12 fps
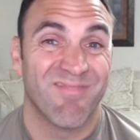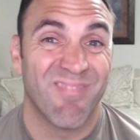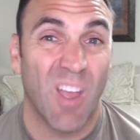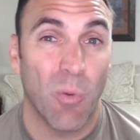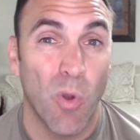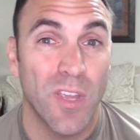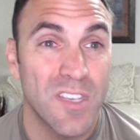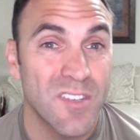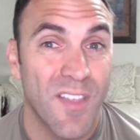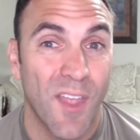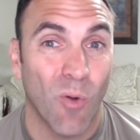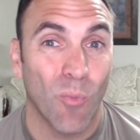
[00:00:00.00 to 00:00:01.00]
they're rookies
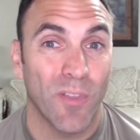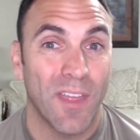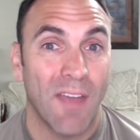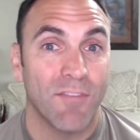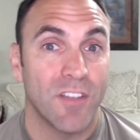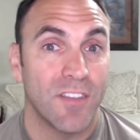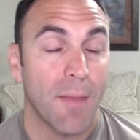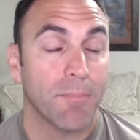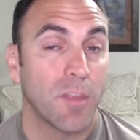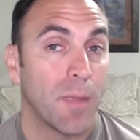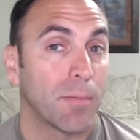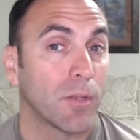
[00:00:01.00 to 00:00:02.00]
and they don't really have the depth
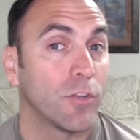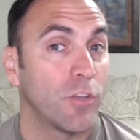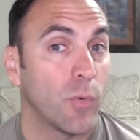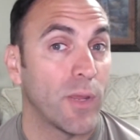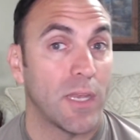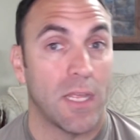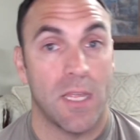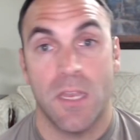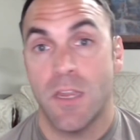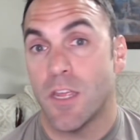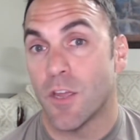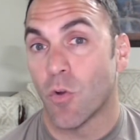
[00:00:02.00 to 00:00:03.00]
to be able to do it
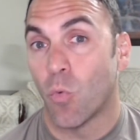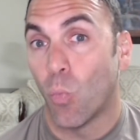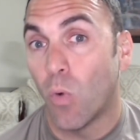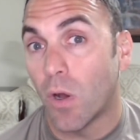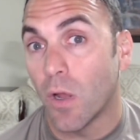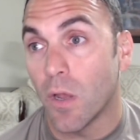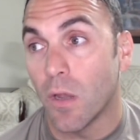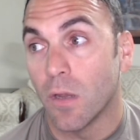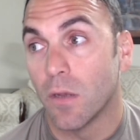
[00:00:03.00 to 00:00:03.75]
in year one.